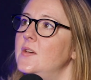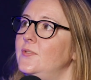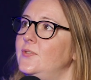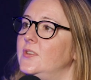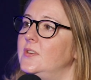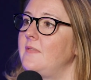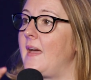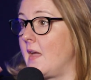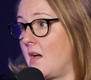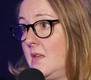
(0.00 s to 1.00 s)
of
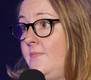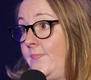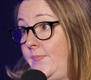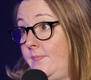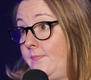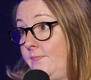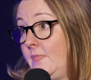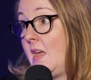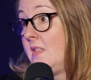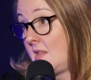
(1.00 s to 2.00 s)
AI
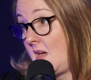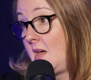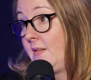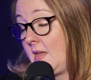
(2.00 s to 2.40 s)
in there,